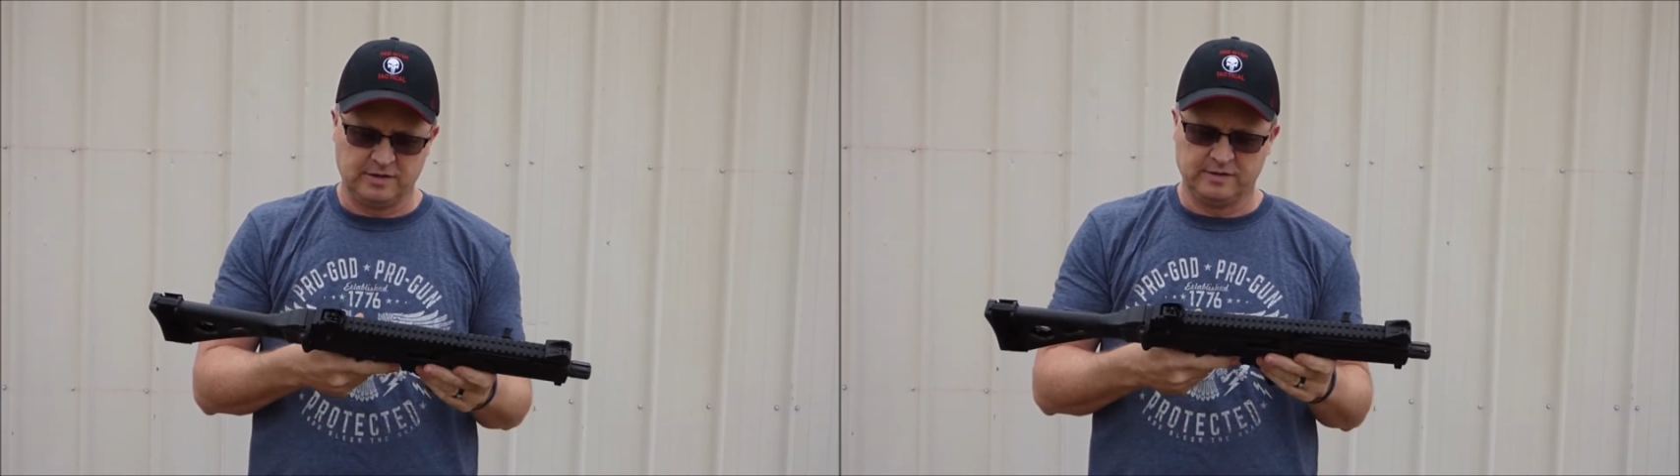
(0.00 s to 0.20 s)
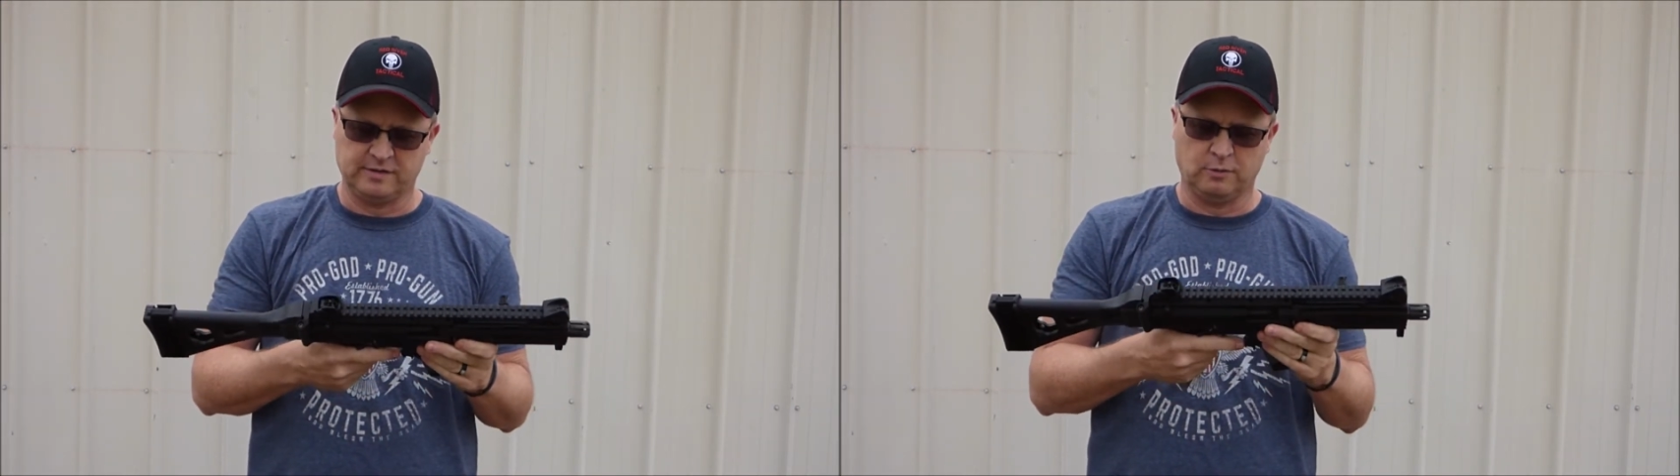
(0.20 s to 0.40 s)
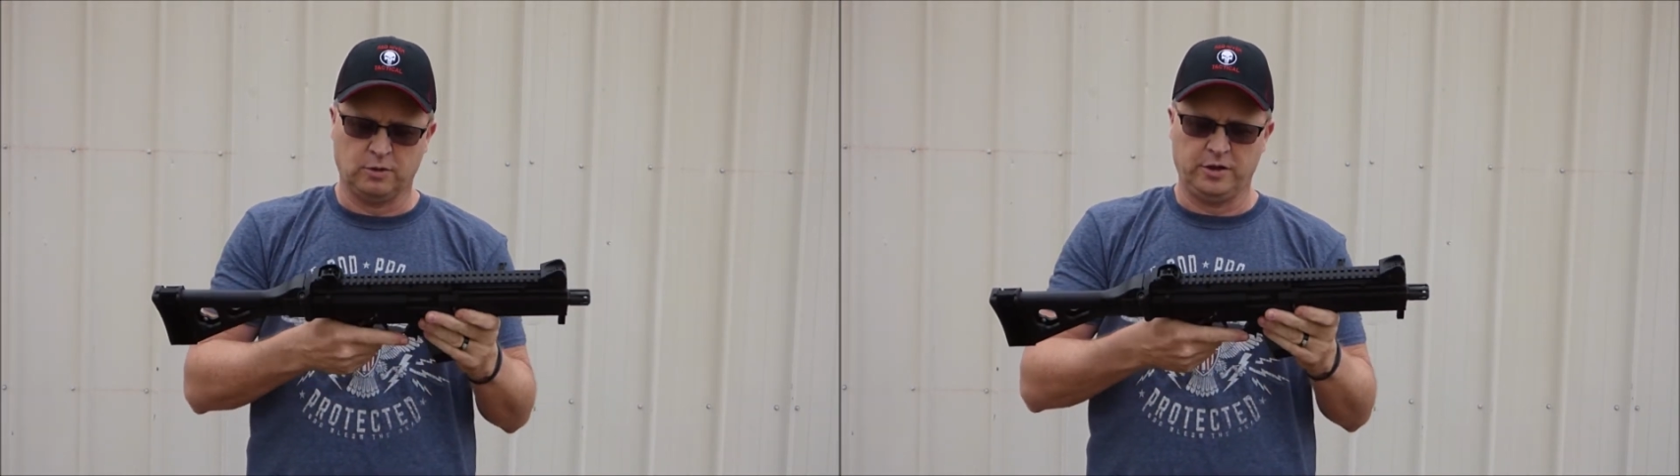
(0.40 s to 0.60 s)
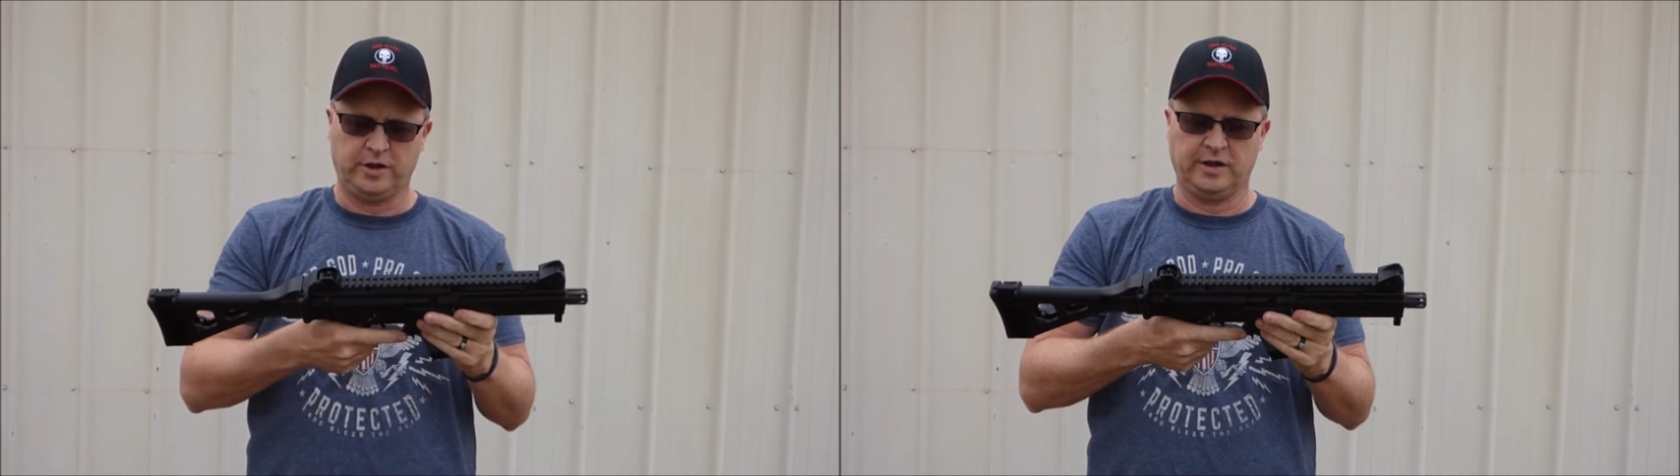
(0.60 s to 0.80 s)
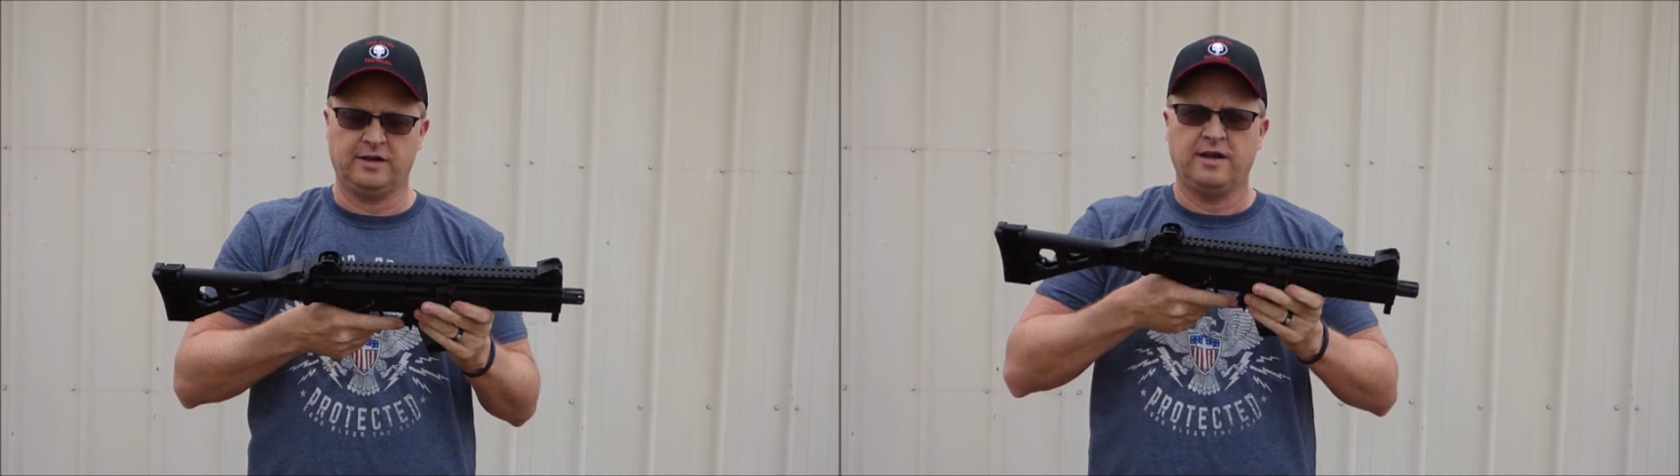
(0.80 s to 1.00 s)
so where you
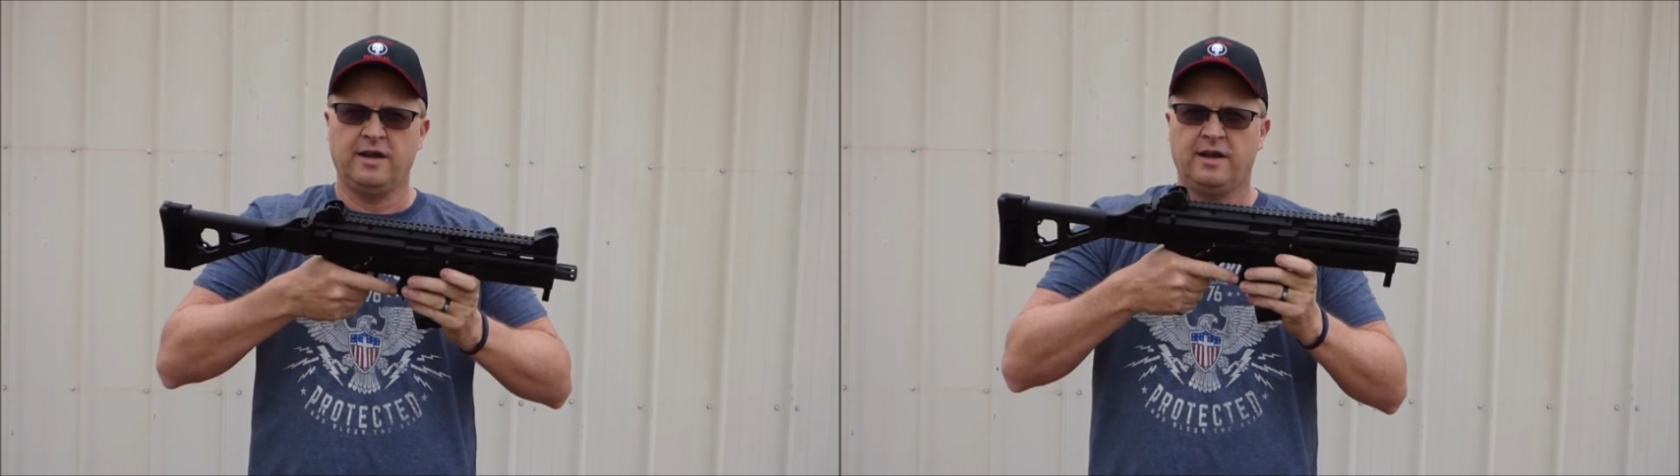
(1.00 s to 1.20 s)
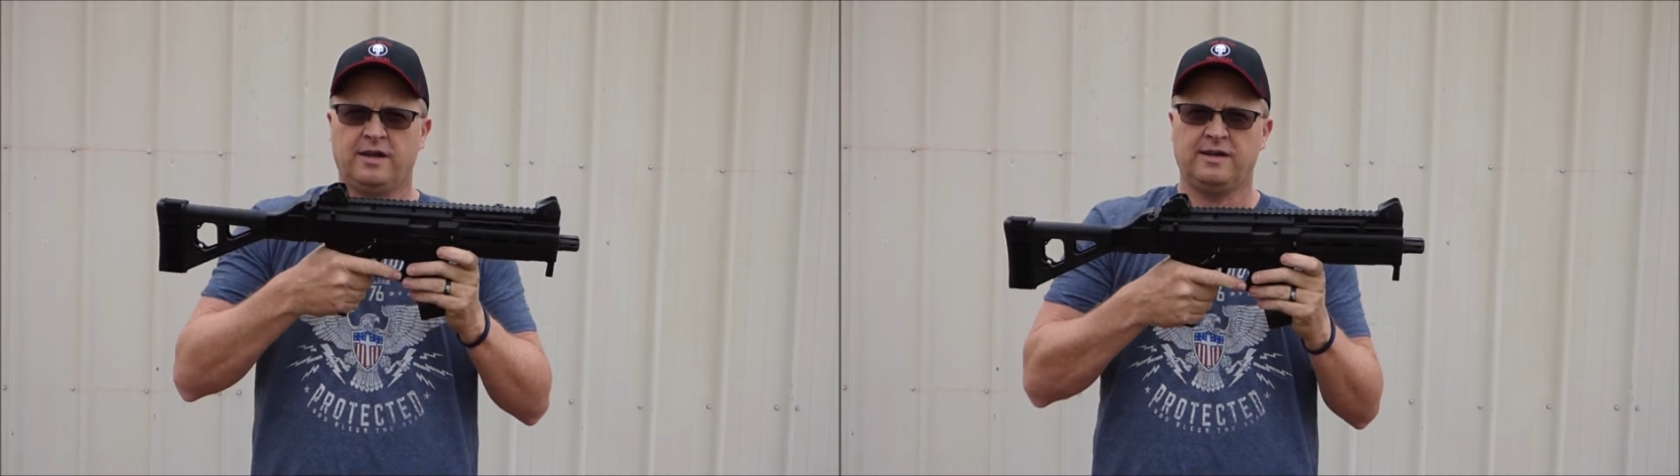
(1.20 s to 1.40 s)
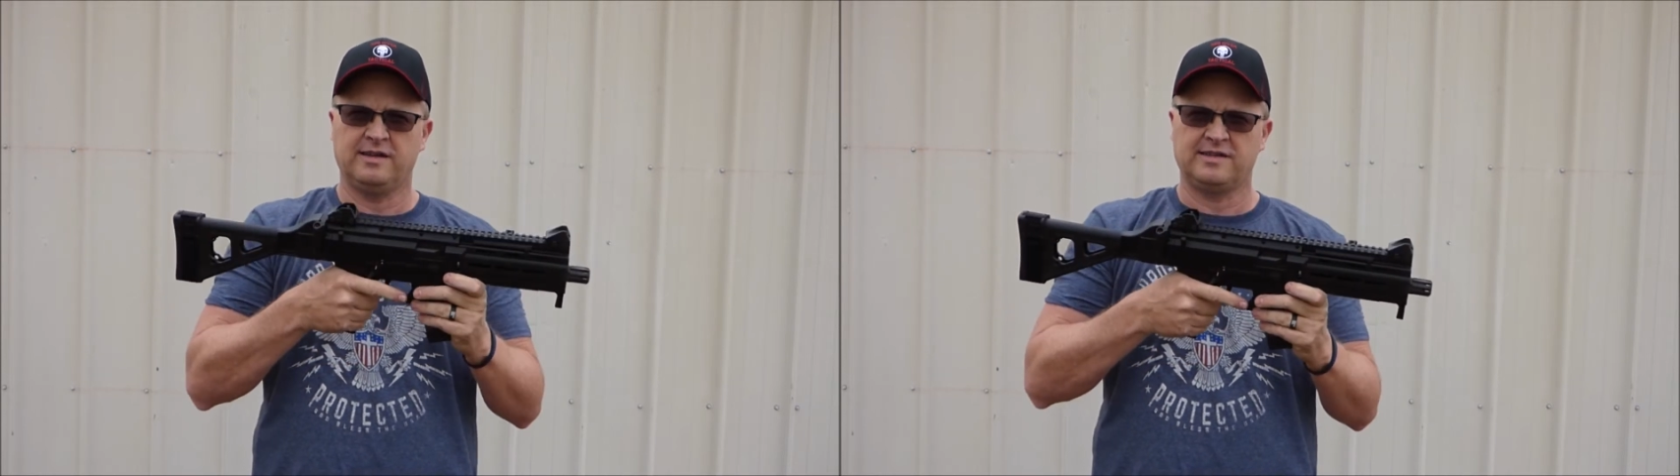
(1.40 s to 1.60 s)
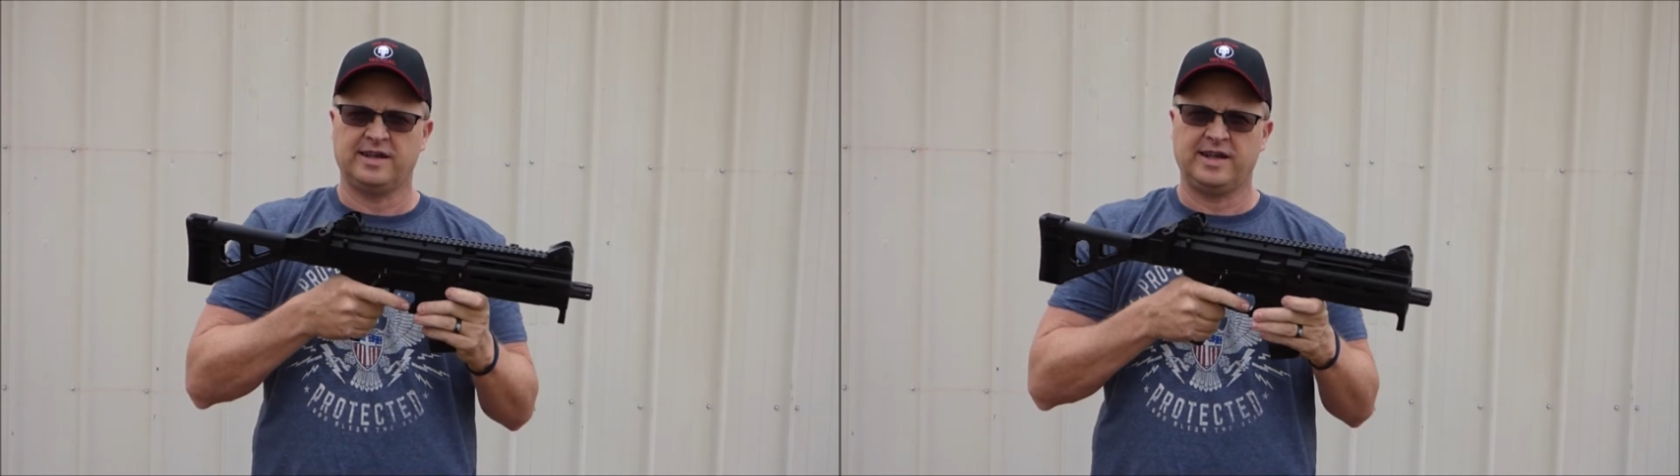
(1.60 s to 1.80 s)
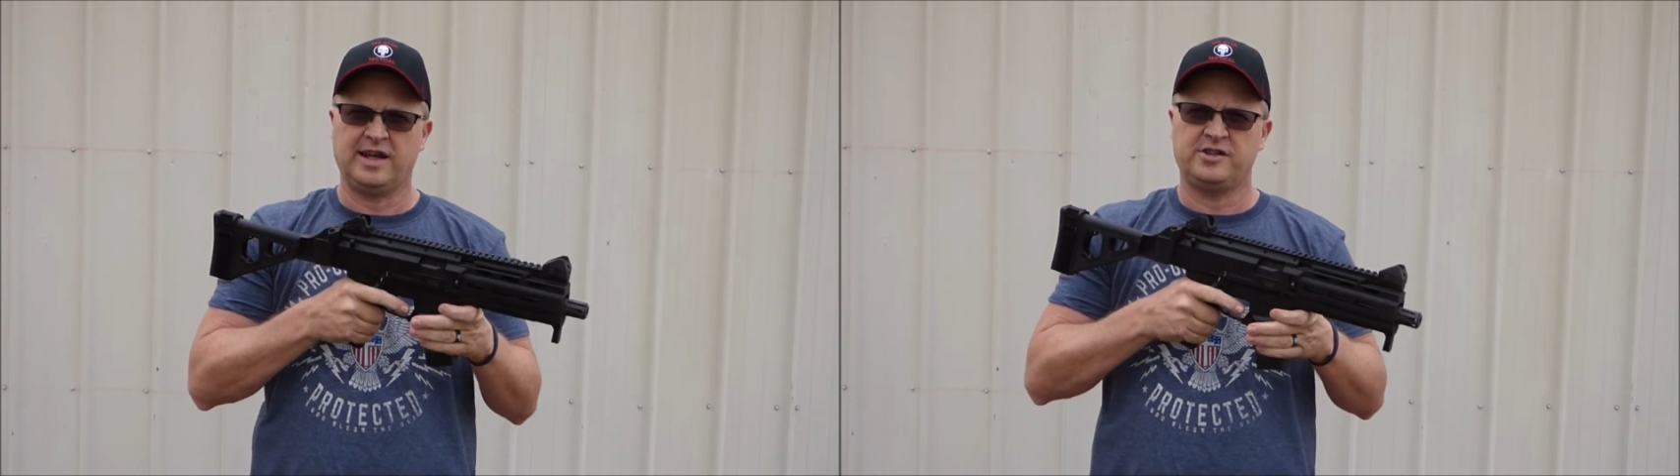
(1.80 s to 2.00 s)
can
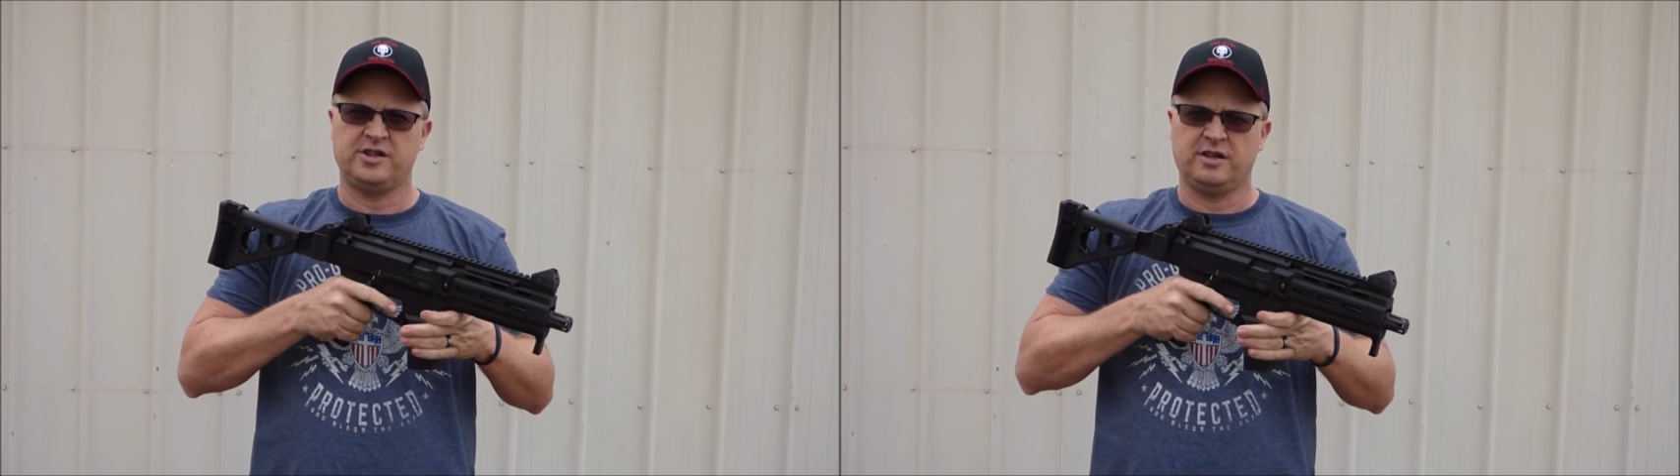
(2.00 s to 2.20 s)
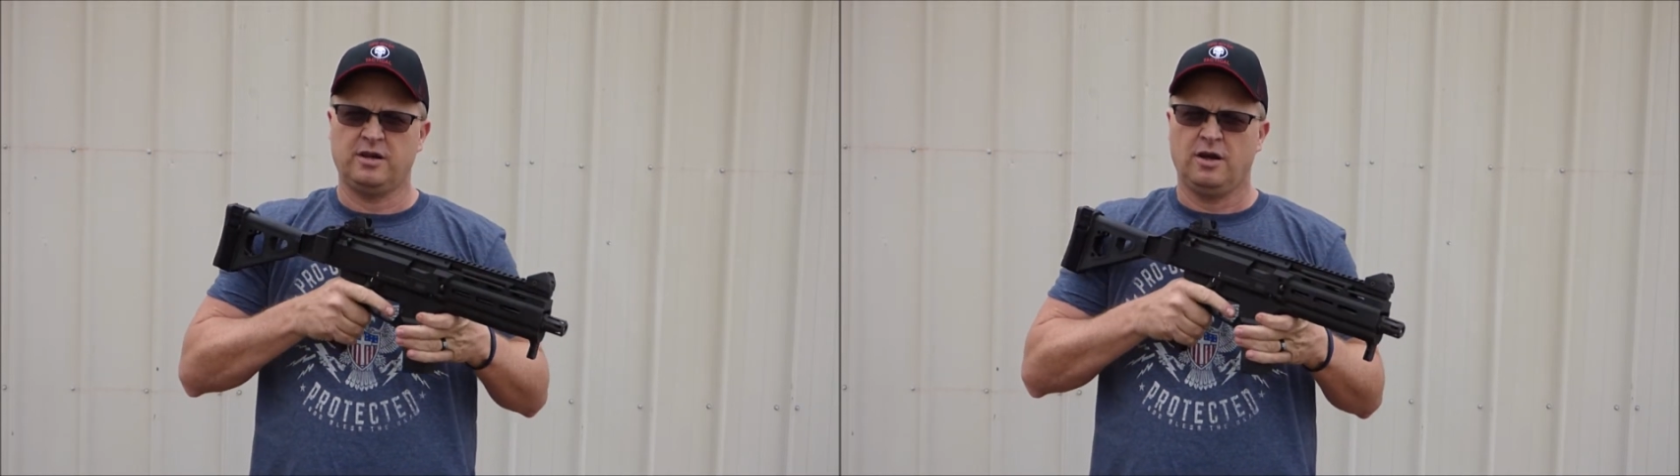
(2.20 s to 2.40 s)
disengage it